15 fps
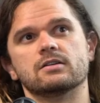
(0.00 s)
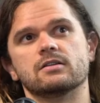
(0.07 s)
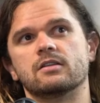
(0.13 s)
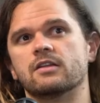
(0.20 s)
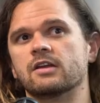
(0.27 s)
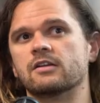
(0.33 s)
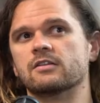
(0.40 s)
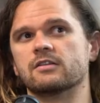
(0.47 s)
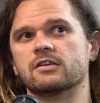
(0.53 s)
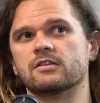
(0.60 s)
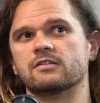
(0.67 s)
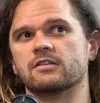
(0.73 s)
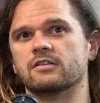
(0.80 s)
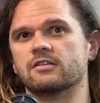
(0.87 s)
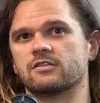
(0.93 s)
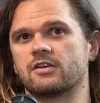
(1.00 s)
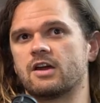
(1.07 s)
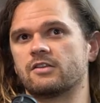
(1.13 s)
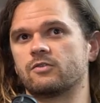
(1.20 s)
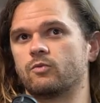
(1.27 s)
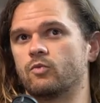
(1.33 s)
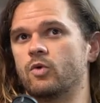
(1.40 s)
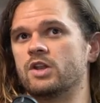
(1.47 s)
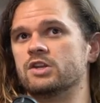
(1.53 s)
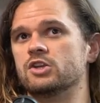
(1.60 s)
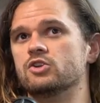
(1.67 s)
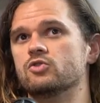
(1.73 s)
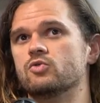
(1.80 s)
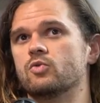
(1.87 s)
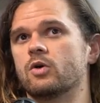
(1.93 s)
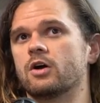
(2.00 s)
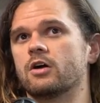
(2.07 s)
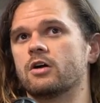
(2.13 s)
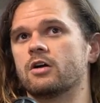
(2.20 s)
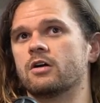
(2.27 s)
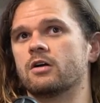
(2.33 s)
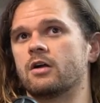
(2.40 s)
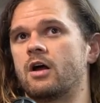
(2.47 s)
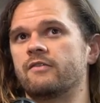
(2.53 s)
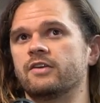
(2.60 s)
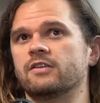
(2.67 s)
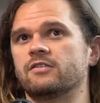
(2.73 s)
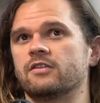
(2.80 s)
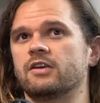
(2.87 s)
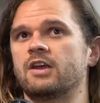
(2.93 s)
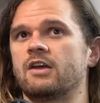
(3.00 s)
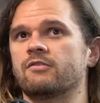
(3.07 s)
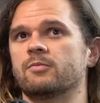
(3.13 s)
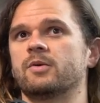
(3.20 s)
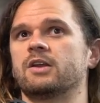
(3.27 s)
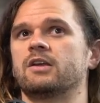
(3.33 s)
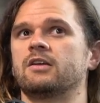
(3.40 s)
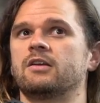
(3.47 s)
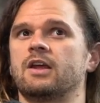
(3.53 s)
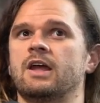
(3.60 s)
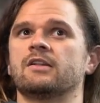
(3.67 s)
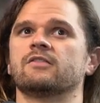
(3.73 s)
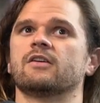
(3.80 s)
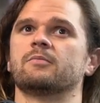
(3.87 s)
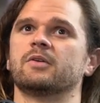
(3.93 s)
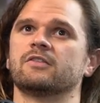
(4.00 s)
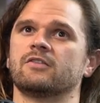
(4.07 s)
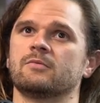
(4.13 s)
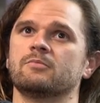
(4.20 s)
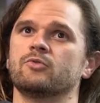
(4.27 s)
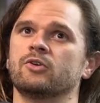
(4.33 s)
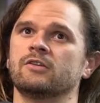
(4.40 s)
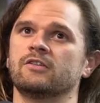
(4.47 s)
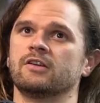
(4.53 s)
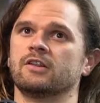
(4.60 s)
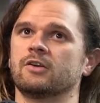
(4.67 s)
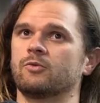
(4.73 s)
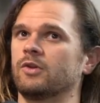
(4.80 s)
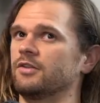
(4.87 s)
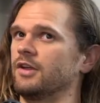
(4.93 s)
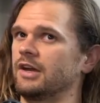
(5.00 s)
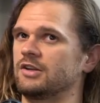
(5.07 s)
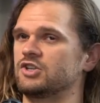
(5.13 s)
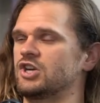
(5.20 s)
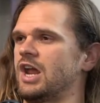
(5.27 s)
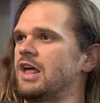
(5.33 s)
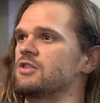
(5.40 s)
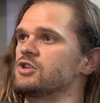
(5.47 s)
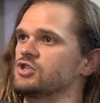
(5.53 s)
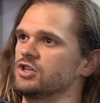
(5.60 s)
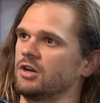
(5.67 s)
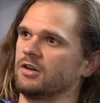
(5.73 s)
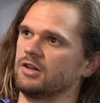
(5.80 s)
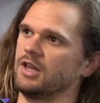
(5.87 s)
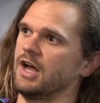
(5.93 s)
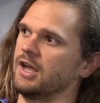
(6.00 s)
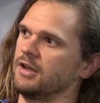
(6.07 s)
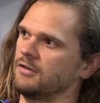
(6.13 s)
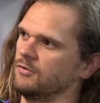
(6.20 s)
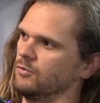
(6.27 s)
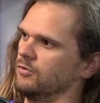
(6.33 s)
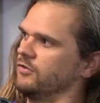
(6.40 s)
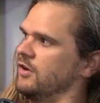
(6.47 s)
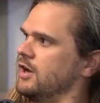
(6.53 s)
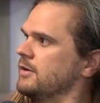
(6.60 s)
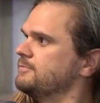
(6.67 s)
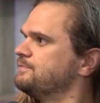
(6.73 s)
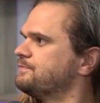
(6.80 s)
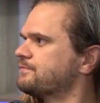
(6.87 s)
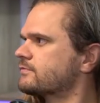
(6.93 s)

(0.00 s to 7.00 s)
thing to discuss. When you were, obviously everybody ends up at some point dealing with like challenging clients, we'll say.